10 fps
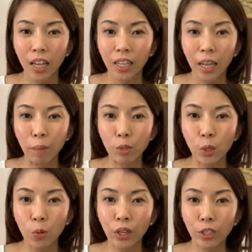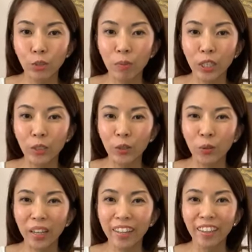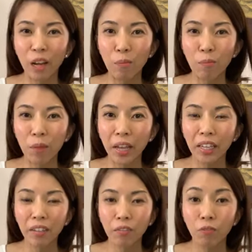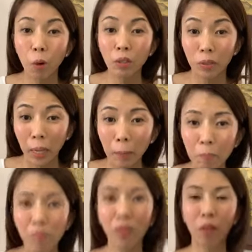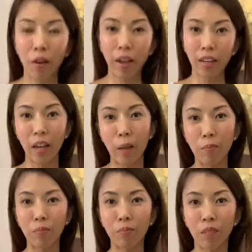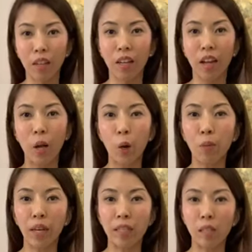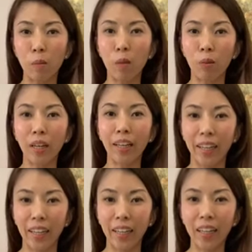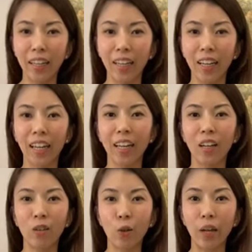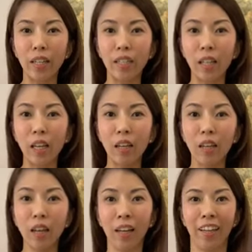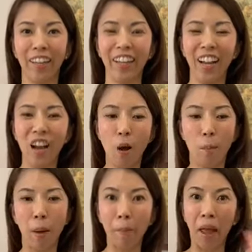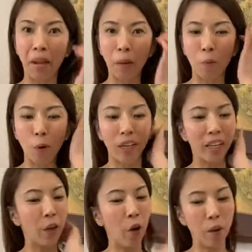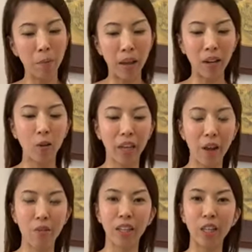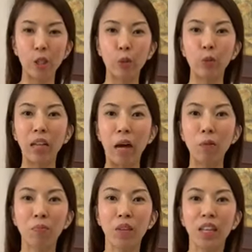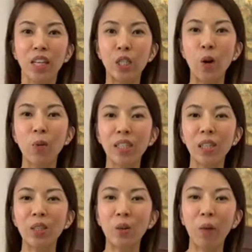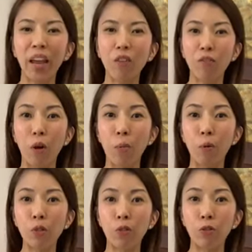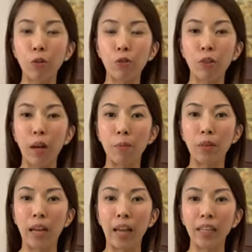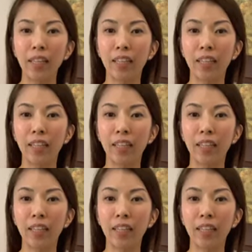Yep, so we're going to make do with my phone today. Alright, and I hope you can see me pretty clear. You can see my panic mode earlier on, but okay, everything is cool now. So we're just gonna wait for most of you to come online,